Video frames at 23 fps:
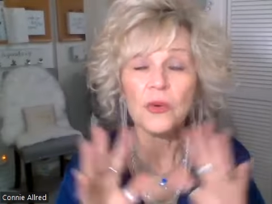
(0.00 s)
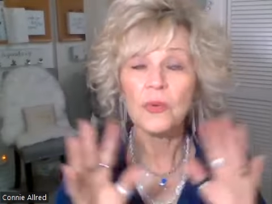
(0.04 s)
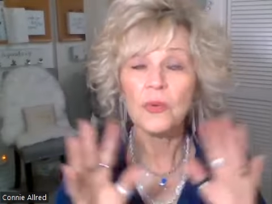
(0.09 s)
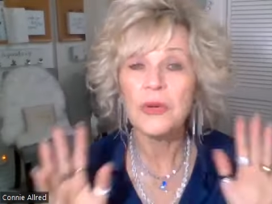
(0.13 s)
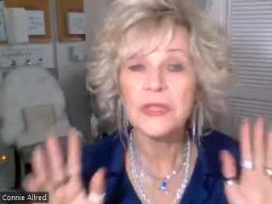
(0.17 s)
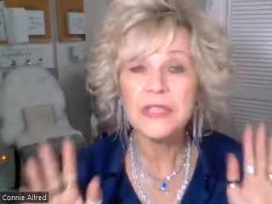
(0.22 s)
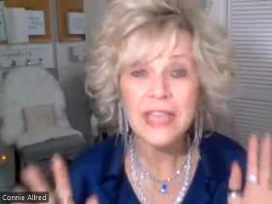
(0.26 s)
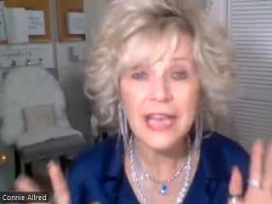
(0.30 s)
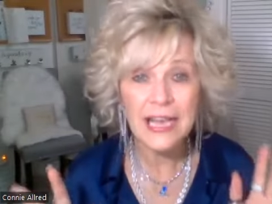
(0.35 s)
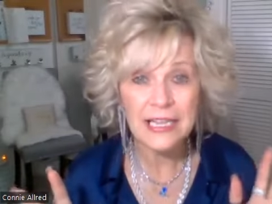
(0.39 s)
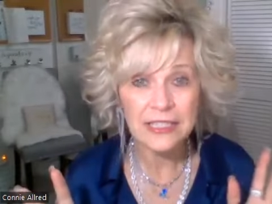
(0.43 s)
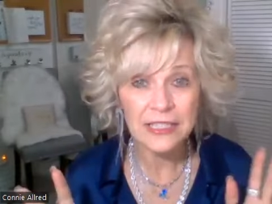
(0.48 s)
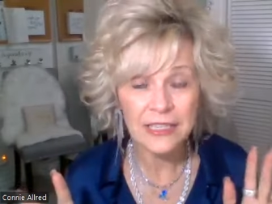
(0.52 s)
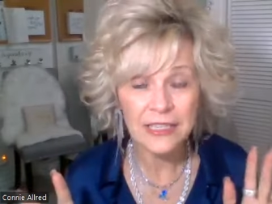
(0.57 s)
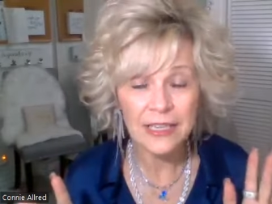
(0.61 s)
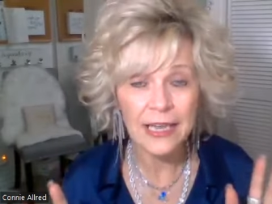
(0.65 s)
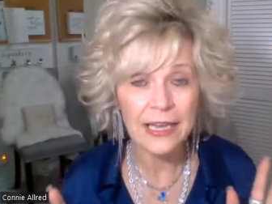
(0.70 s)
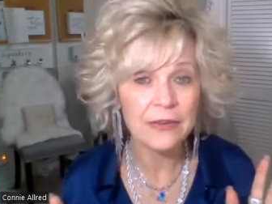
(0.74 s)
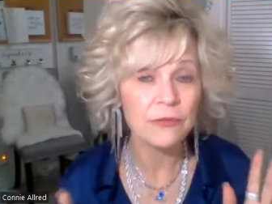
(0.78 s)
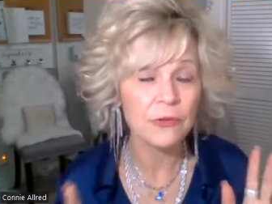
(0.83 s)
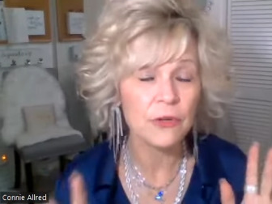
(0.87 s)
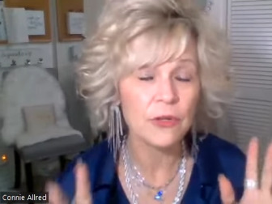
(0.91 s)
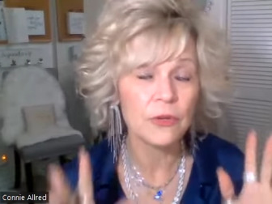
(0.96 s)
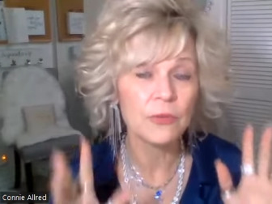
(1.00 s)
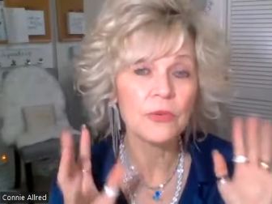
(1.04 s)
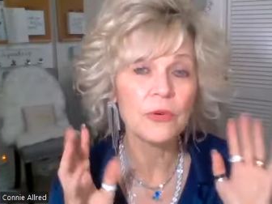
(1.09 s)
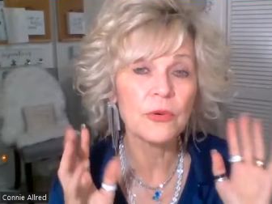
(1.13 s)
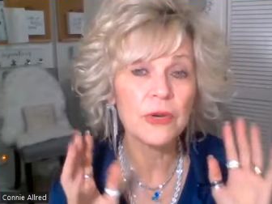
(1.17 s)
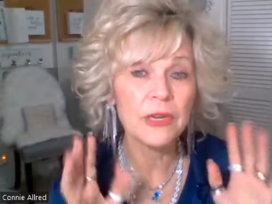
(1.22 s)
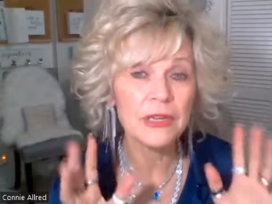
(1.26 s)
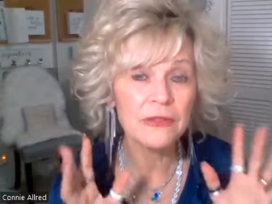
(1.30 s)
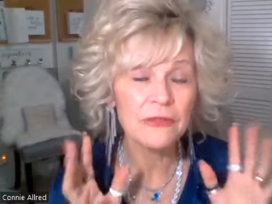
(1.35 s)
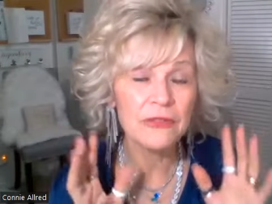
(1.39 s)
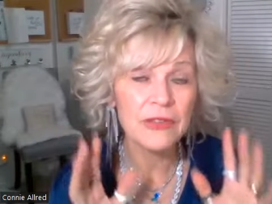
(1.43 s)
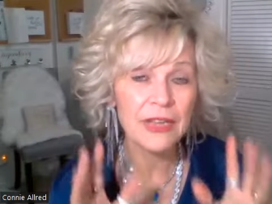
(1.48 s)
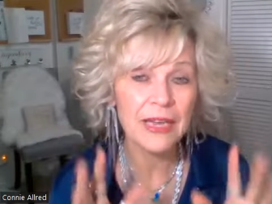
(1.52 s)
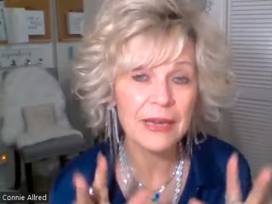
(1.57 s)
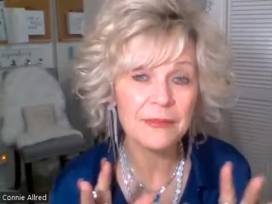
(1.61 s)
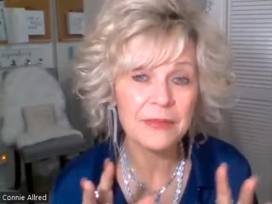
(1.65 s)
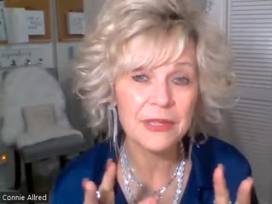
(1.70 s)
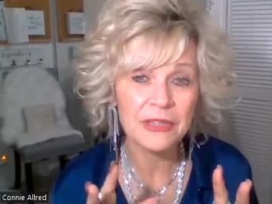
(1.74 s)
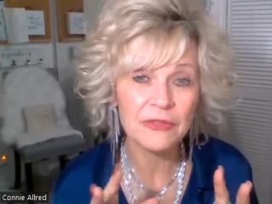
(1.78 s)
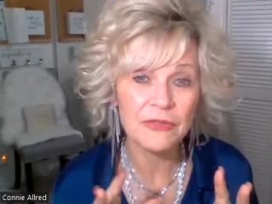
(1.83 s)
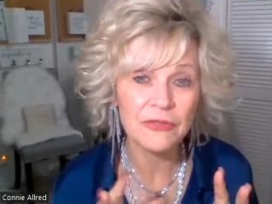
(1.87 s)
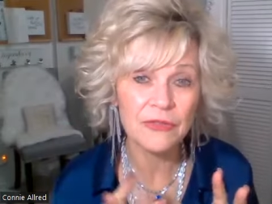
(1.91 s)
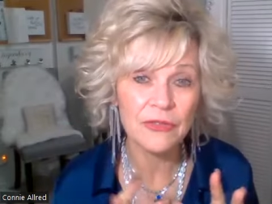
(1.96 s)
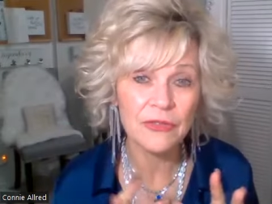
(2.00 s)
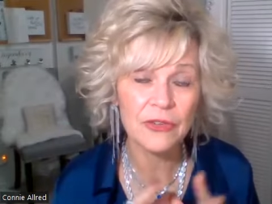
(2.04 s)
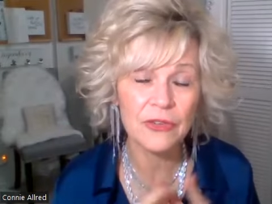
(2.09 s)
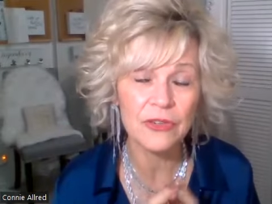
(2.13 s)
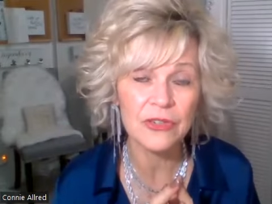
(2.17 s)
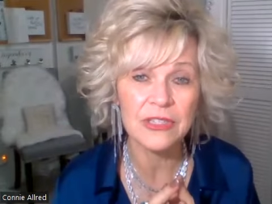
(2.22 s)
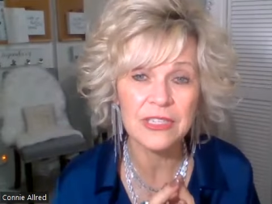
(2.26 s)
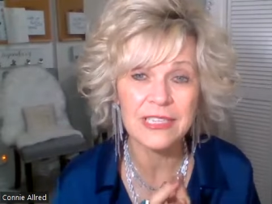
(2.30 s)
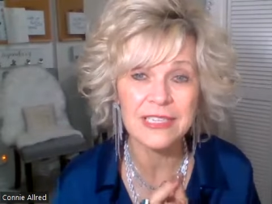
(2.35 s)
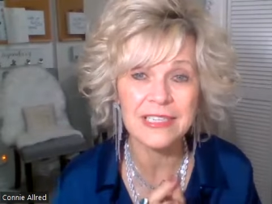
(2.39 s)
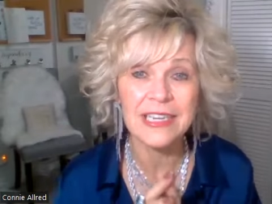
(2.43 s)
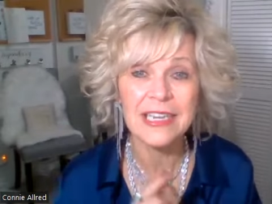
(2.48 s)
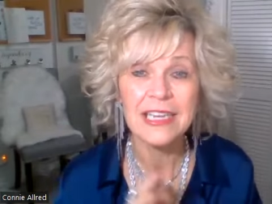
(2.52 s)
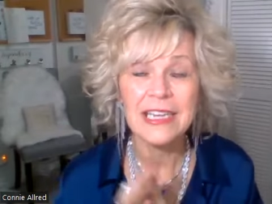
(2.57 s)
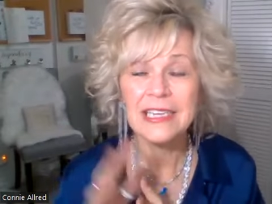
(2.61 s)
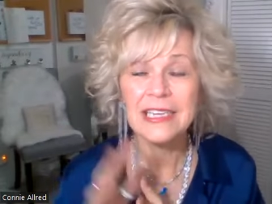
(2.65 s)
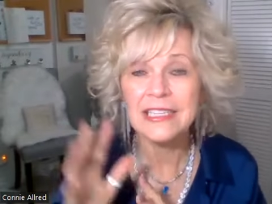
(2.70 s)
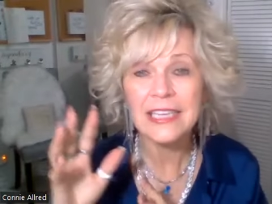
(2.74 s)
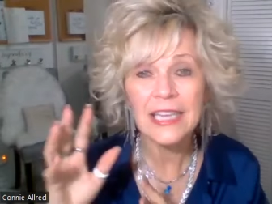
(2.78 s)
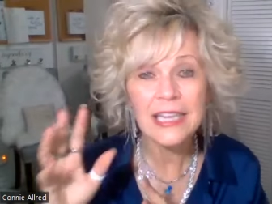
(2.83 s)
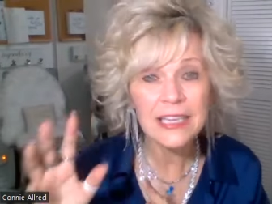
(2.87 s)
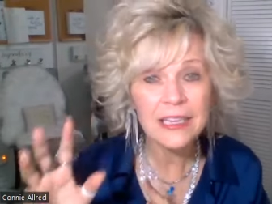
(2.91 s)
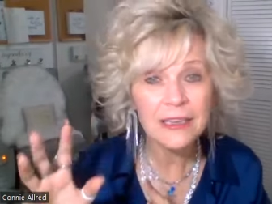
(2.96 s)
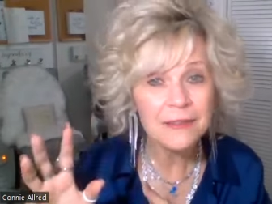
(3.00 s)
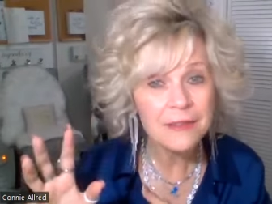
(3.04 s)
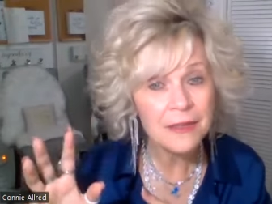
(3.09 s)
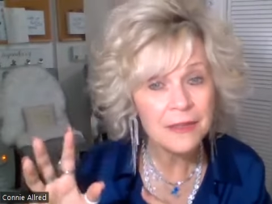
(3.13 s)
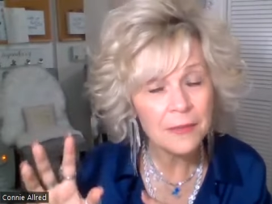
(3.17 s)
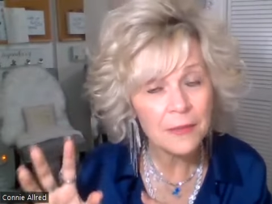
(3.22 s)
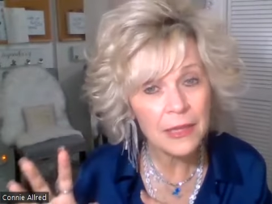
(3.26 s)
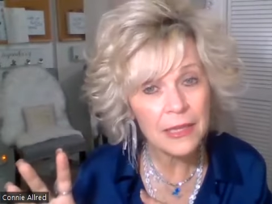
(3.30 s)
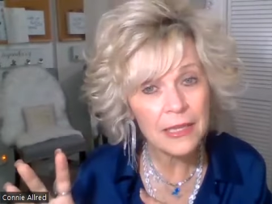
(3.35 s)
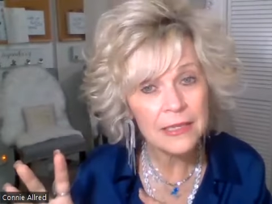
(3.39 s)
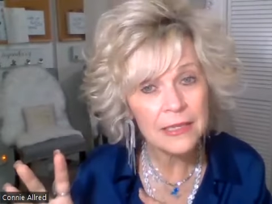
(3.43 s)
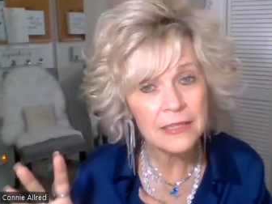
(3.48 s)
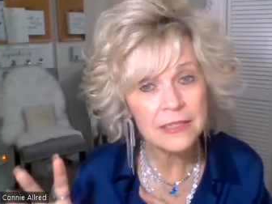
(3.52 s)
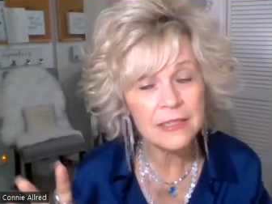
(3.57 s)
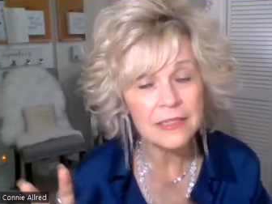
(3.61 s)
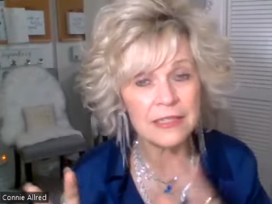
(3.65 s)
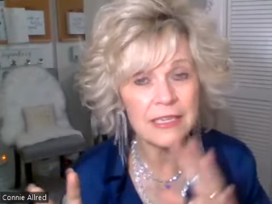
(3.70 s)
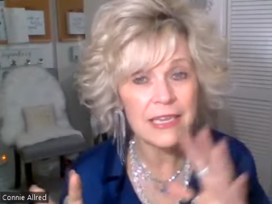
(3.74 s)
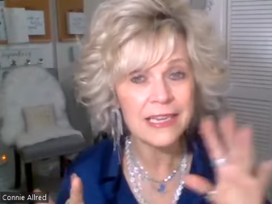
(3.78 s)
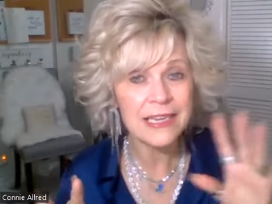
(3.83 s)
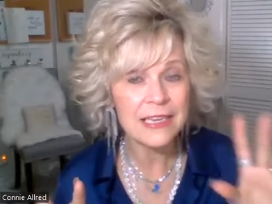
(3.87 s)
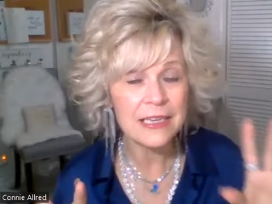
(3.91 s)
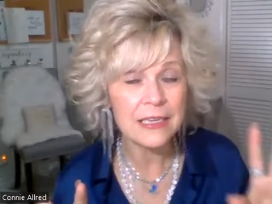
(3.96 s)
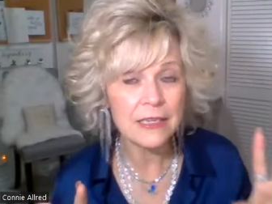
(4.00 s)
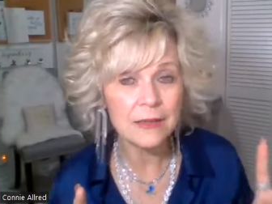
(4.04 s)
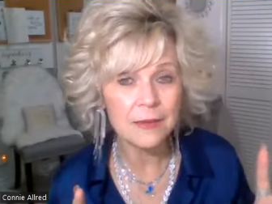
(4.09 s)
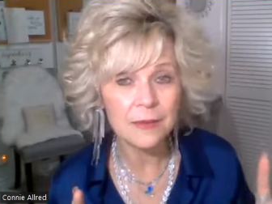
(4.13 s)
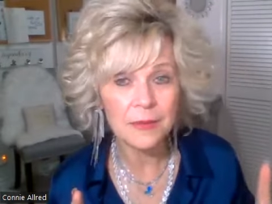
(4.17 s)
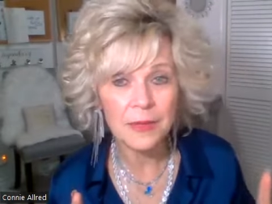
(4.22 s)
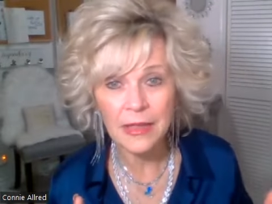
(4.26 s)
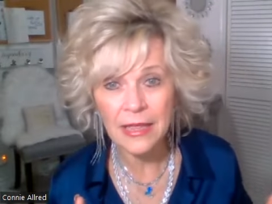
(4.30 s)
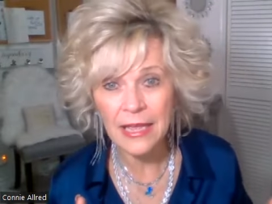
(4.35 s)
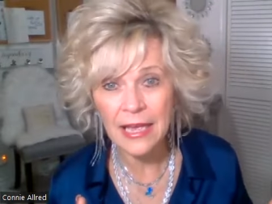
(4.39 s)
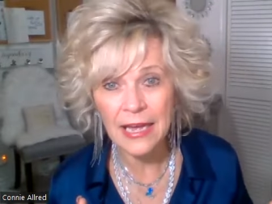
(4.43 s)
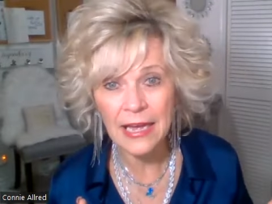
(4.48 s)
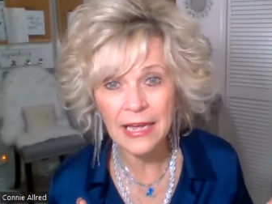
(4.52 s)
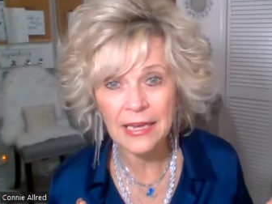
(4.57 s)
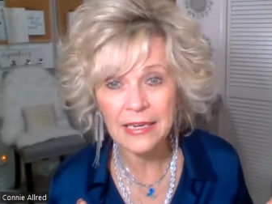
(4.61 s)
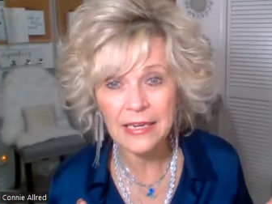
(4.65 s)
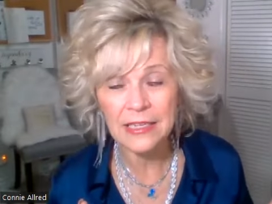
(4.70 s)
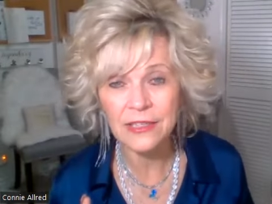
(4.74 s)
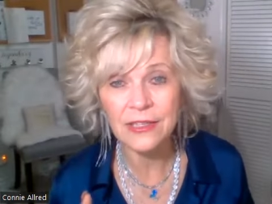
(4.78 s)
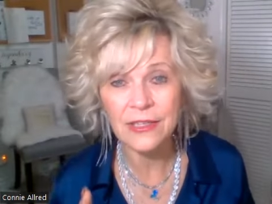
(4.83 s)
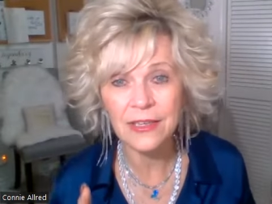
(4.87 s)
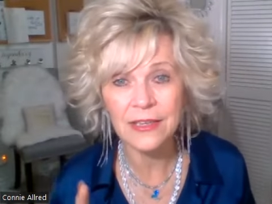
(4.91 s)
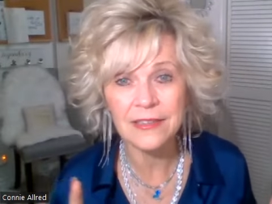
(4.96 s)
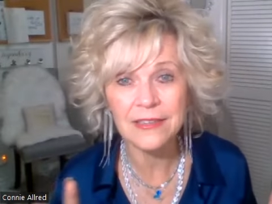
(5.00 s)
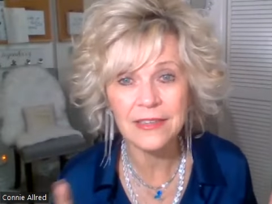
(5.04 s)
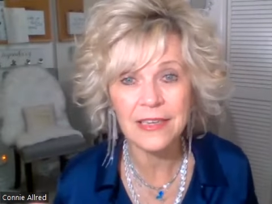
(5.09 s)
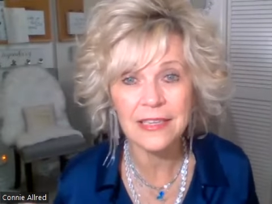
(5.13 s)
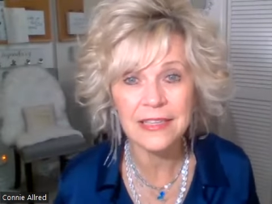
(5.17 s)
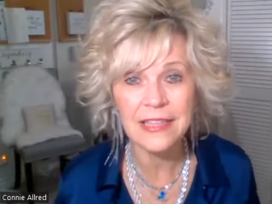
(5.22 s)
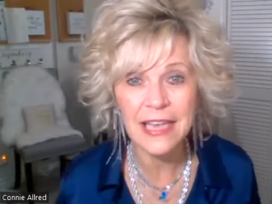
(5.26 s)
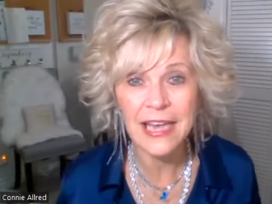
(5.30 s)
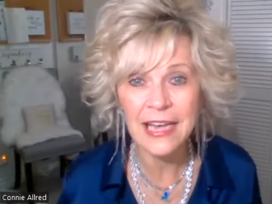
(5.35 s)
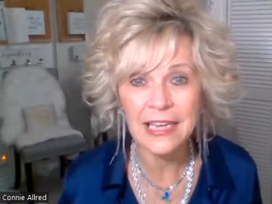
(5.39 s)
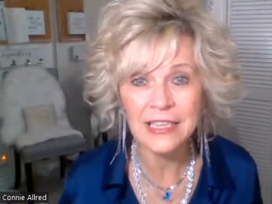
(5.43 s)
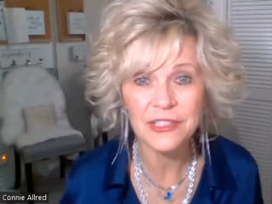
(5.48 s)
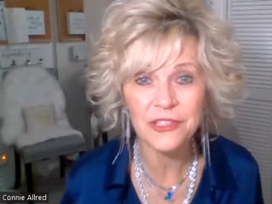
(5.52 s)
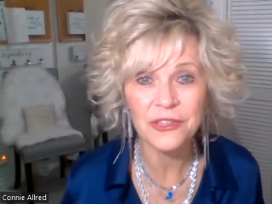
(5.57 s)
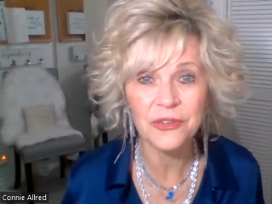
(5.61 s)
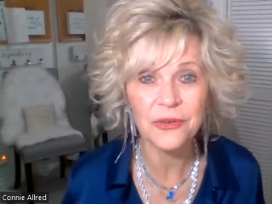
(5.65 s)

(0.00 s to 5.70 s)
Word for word: what that's like with putting family first and taking them to this and taking them to that and things like that.